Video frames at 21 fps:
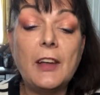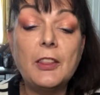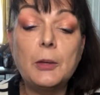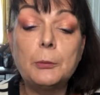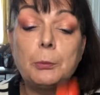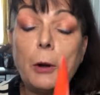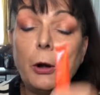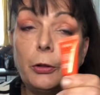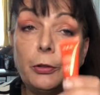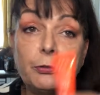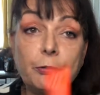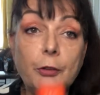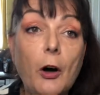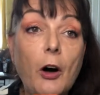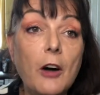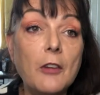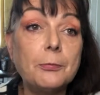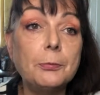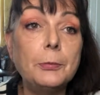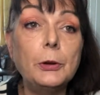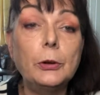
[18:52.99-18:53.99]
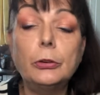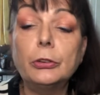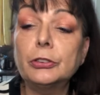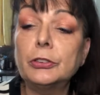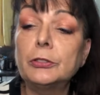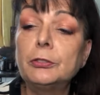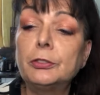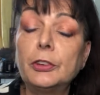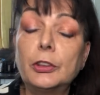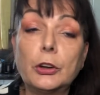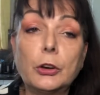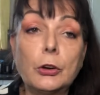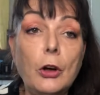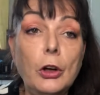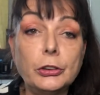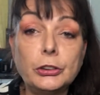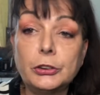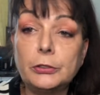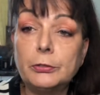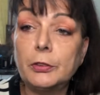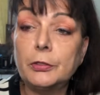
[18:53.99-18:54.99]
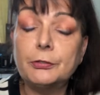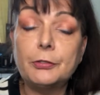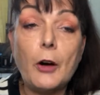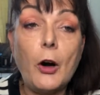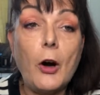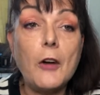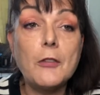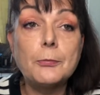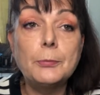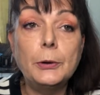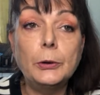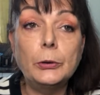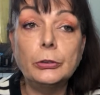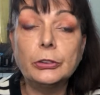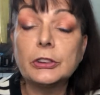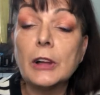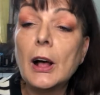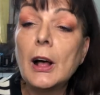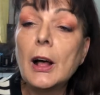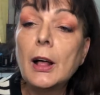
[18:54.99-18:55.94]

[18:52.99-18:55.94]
They're both 5 mils, and for the cost of the 5 mils,